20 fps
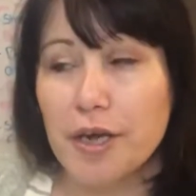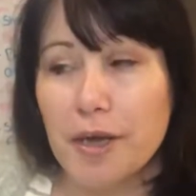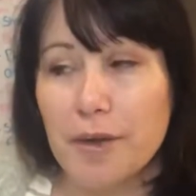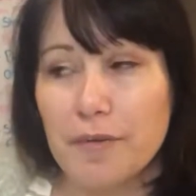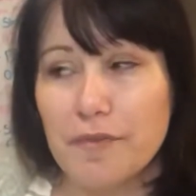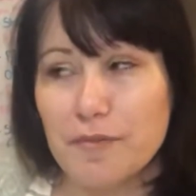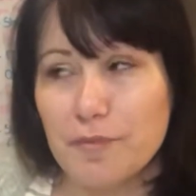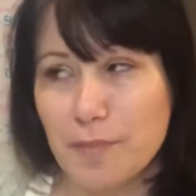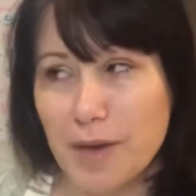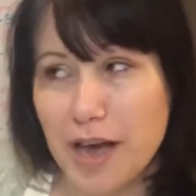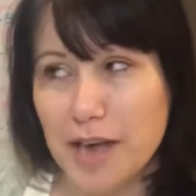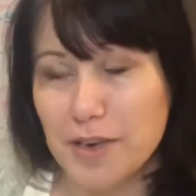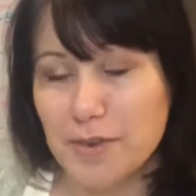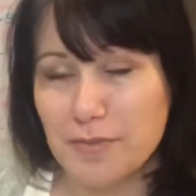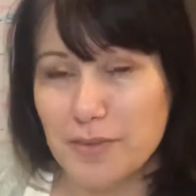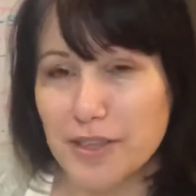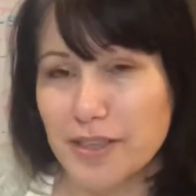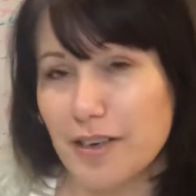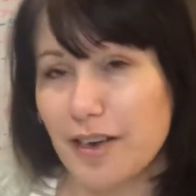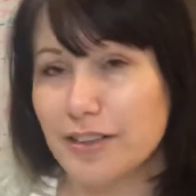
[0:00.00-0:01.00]
of Madame
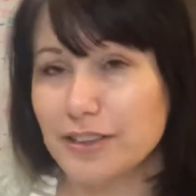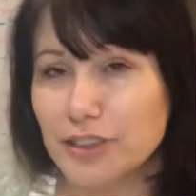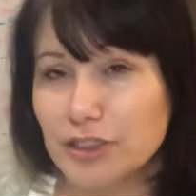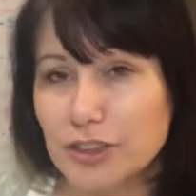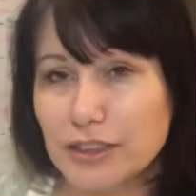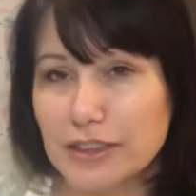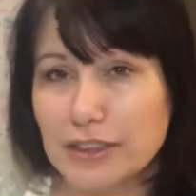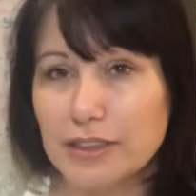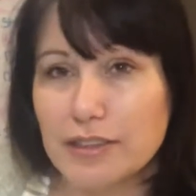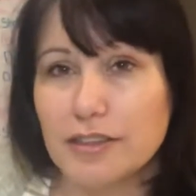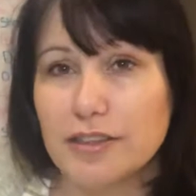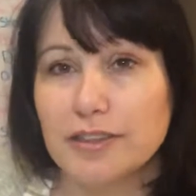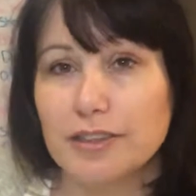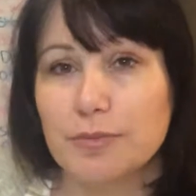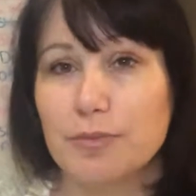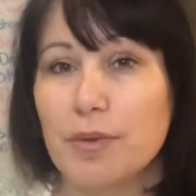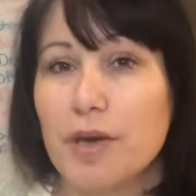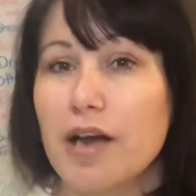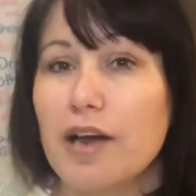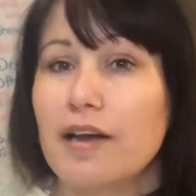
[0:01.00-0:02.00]
Rhinoceros in this
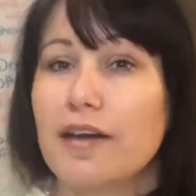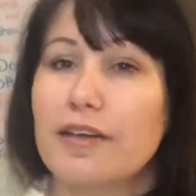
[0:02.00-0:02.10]
book,